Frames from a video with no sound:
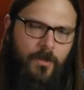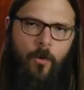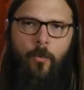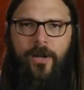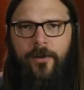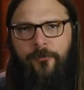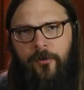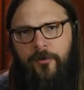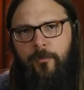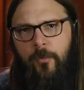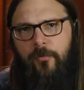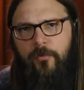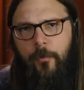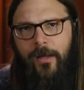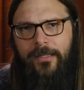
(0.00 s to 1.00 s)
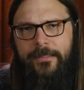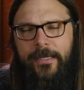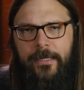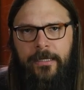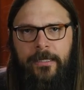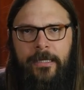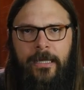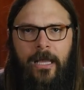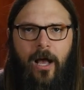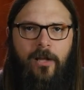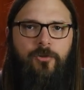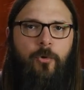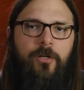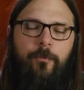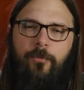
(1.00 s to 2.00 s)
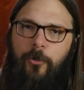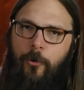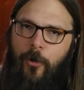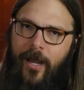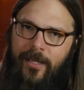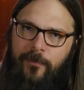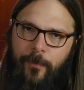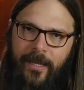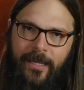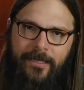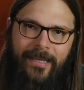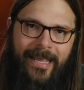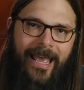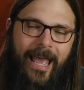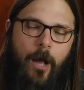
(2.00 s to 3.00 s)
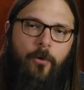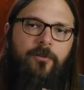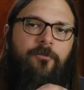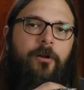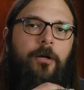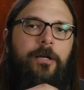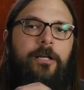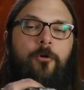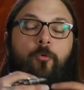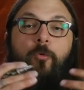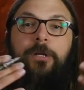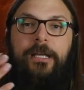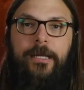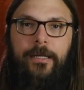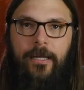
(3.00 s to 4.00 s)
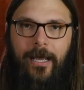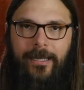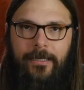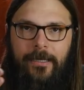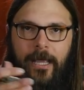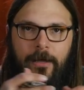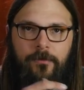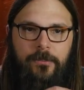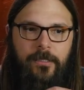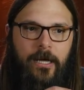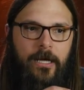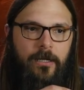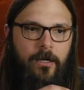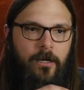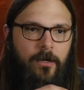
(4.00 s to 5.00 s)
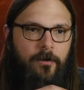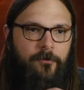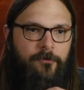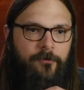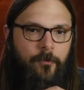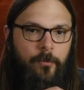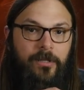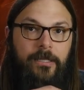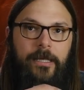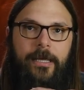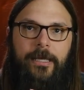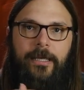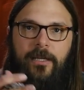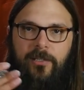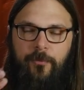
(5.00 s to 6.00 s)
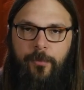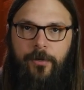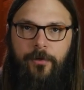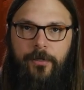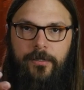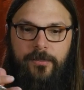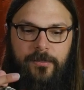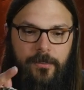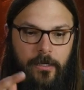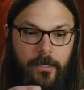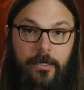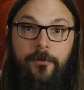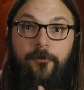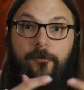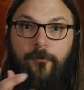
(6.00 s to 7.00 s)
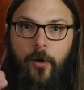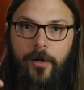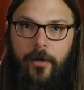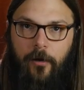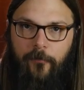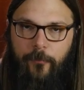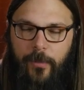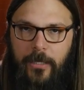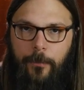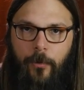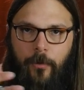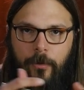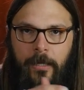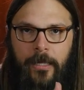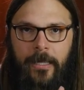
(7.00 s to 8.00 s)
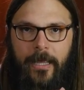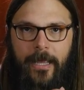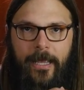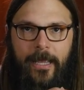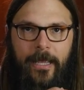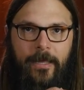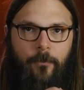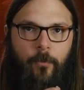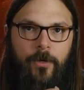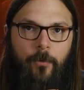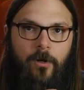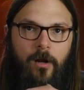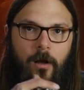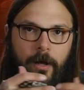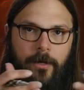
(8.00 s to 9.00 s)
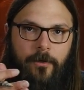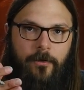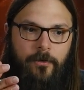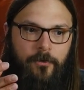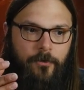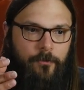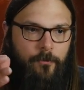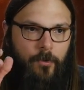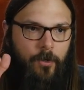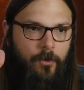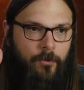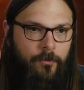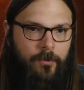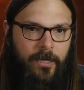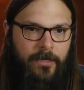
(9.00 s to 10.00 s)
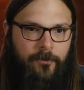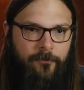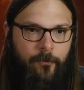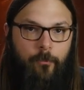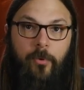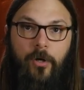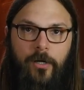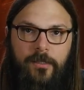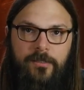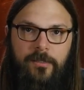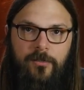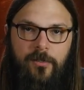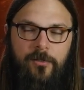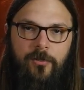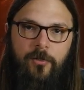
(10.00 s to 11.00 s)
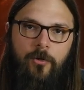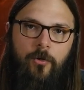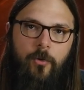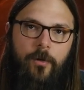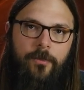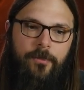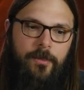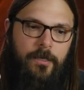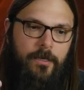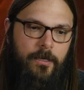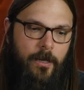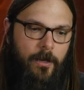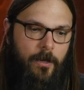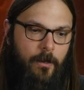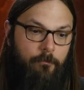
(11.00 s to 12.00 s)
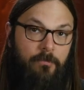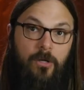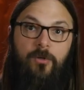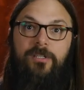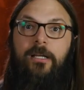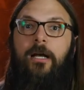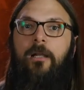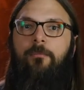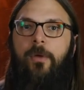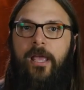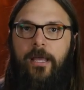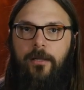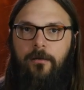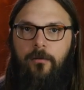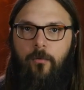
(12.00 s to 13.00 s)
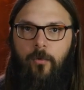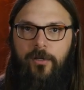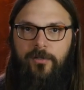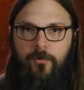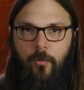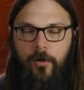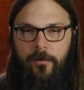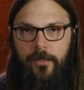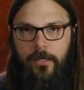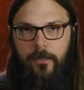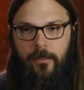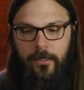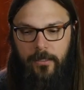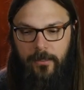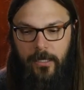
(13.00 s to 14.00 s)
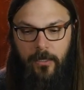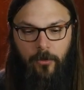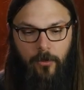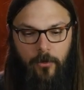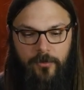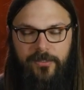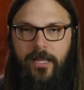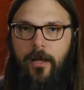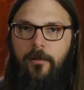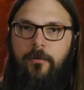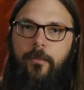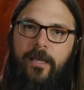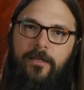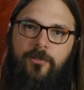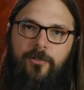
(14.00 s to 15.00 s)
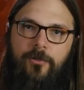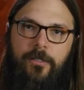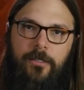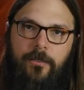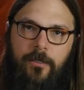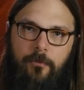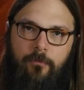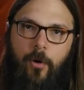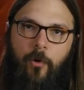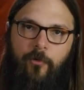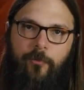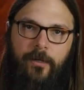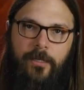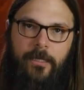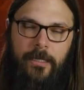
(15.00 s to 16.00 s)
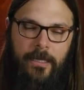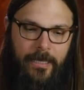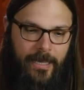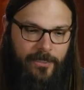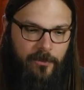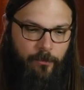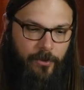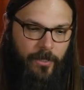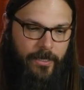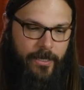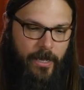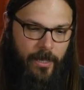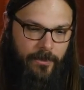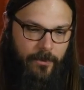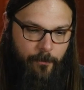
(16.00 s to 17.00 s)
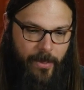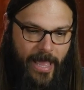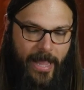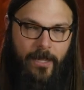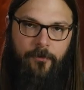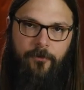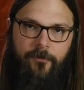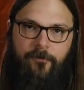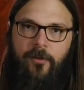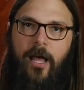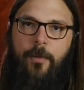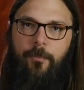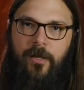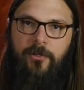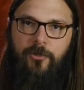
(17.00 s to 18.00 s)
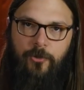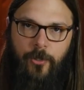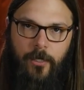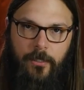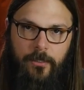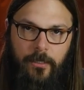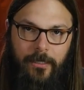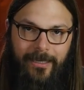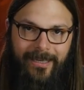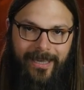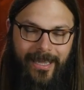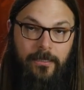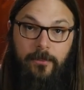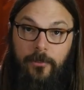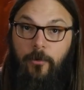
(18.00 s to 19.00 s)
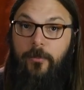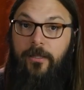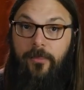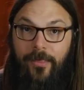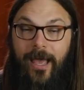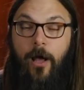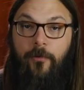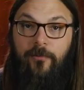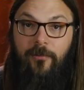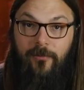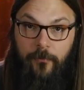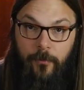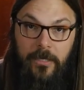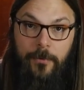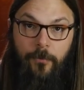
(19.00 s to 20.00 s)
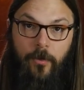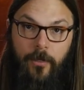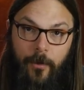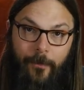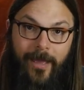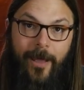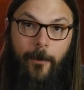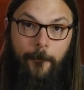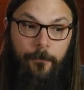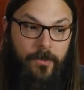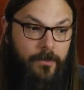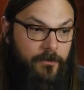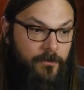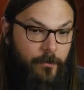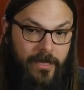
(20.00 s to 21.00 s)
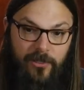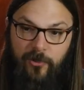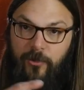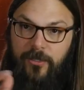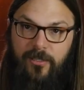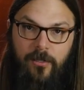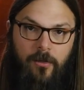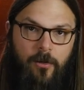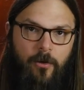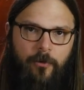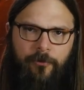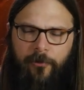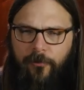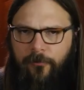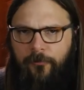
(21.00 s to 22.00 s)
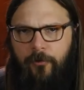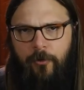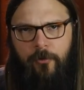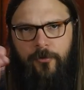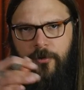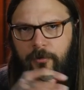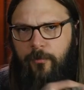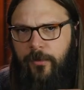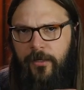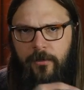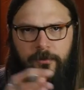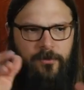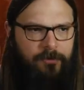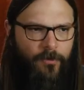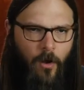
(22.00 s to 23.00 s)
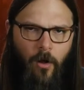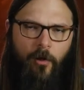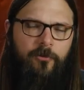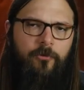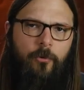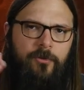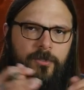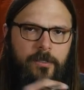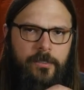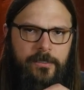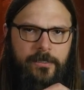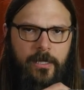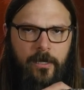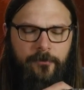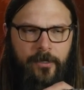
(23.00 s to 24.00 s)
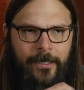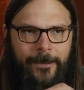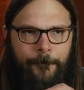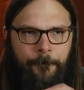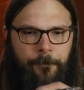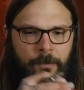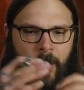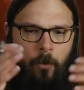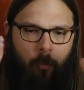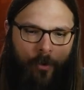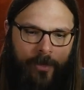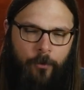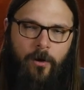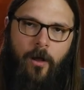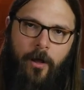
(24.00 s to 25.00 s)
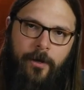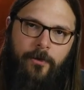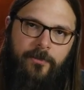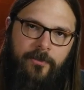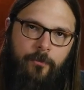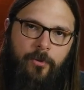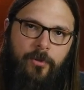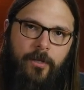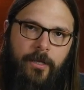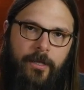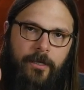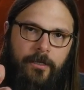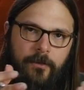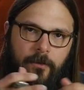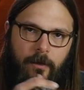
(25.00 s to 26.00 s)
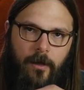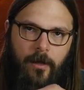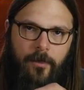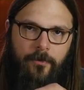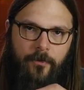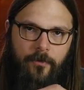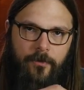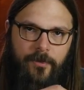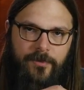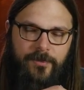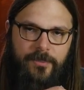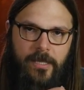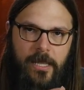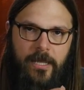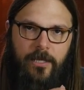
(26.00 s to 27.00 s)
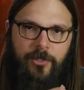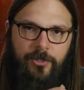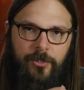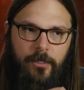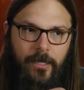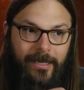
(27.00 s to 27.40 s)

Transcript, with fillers: When I first moved to Montana, I joined a bluegrass band. I was very green. I didn't have a lot of playing experience in front of people. And we were hired or kind of booked to do the Music on Main, which where they close down the main street in Bozeman. And you play on the back of a flatbed truck. And literally thousands of people come out because Main Street's closed. There's food, there's beer, there's all sorts of good stuff. We were hired to play on this stage.